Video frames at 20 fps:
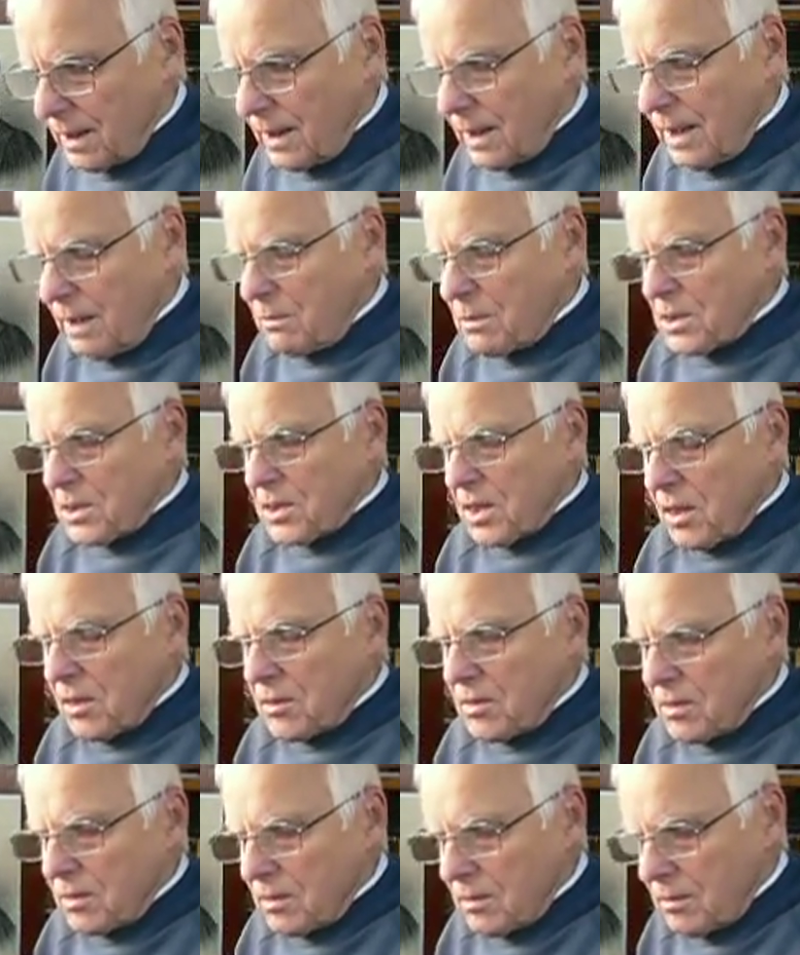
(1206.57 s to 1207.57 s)
he was
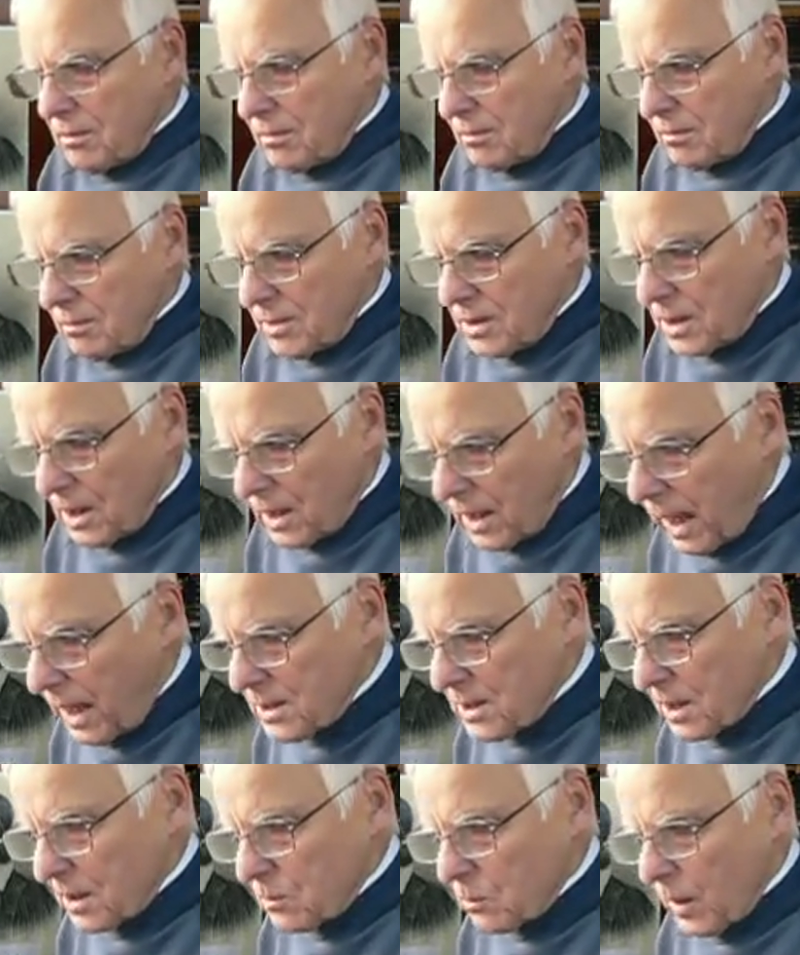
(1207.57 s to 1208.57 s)
so
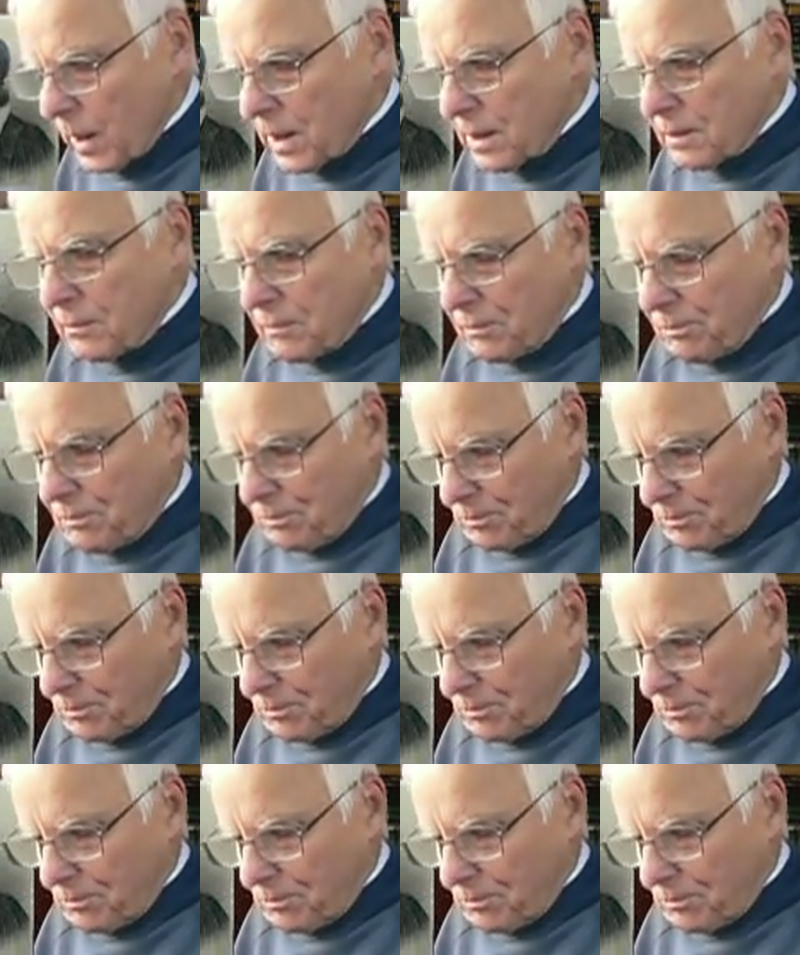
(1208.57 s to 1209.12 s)
delighted when